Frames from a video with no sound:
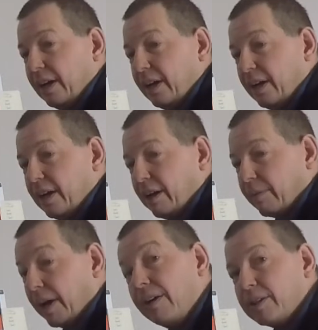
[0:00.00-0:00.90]

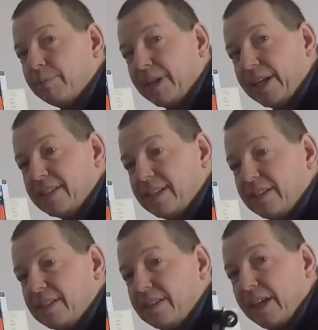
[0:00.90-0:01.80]
going to
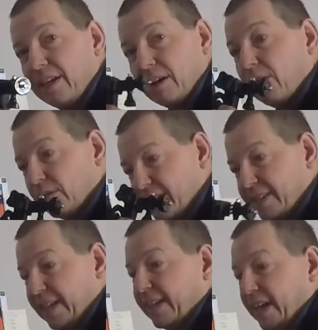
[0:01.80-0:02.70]
places, then I'll
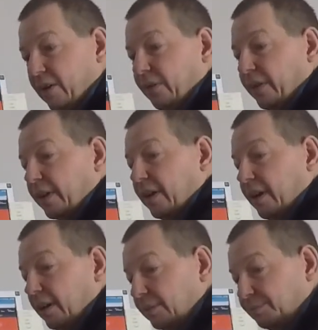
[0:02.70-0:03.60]
stick that on the
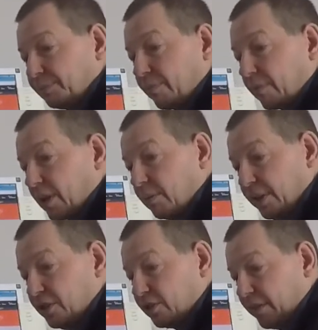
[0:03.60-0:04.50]
car
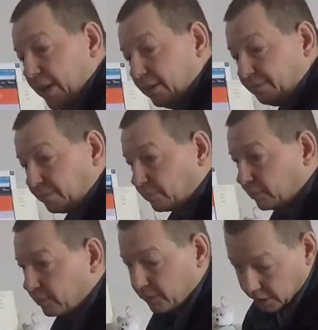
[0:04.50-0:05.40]
windscreen,
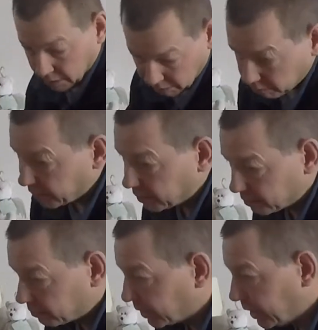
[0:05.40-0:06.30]
along with,
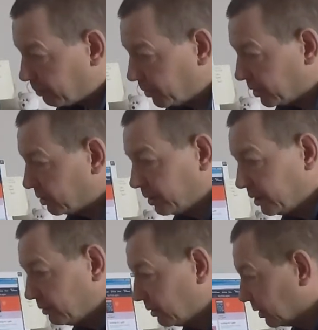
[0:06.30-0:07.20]
what happened to it?
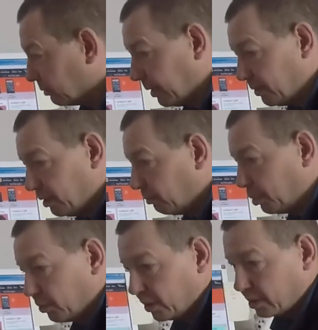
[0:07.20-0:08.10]
I don't want the little
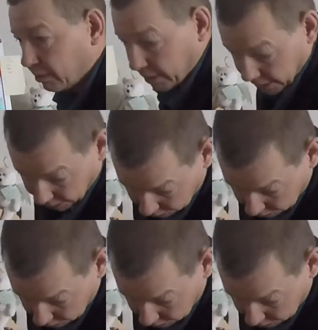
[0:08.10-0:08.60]
ball and socket. Oh, the